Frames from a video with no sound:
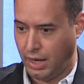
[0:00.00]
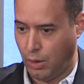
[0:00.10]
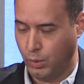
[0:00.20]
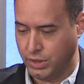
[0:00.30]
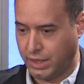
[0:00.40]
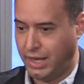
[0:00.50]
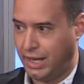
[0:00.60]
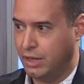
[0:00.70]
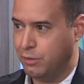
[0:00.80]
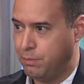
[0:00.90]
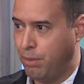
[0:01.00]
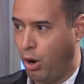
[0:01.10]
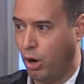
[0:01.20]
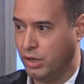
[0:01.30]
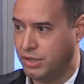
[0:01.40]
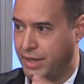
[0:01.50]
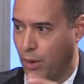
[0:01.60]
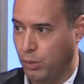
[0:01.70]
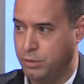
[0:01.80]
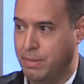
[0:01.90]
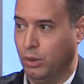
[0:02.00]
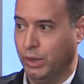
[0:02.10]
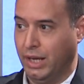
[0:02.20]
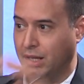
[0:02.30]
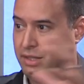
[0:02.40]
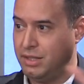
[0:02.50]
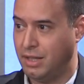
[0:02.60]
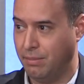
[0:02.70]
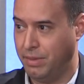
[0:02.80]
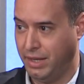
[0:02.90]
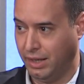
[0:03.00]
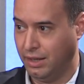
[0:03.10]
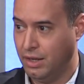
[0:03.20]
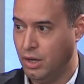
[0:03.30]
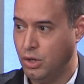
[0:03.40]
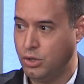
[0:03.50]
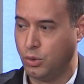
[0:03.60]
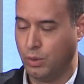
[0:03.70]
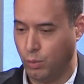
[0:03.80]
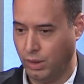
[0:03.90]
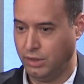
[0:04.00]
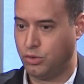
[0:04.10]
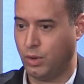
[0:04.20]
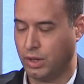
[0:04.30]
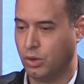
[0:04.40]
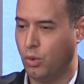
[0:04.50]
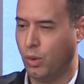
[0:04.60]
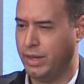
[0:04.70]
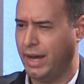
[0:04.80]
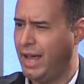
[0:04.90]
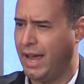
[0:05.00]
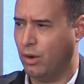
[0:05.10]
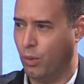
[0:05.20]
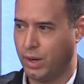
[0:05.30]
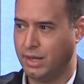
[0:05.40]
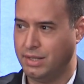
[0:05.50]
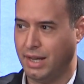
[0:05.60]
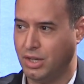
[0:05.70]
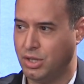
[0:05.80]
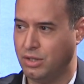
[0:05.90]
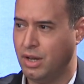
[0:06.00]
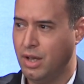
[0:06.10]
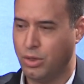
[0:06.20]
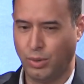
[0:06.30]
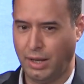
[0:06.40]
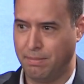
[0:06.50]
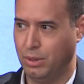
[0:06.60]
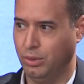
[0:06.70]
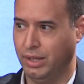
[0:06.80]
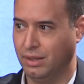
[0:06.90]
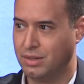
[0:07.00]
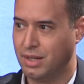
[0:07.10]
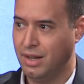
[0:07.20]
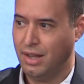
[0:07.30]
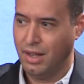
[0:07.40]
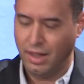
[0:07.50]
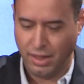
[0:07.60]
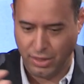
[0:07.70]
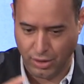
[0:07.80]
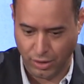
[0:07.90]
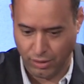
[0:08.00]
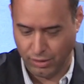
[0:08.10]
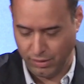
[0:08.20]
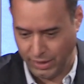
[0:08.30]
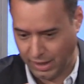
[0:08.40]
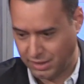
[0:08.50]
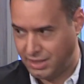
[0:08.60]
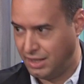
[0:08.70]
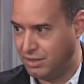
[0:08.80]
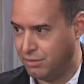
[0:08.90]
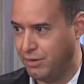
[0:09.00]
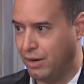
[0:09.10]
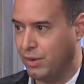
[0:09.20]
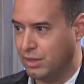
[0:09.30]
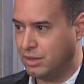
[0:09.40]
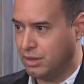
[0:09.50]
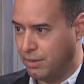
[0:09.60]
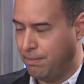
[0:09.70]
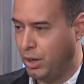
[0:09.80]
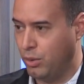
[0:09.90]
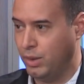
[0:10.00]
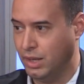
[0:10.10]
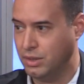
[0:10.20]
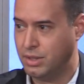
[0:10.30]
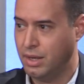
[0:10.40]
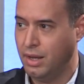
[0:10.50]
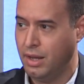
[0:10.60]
it was a kit of parts that was building something. So it really struck a chord that, hey, organizations, they're like buildings. They consist of various components,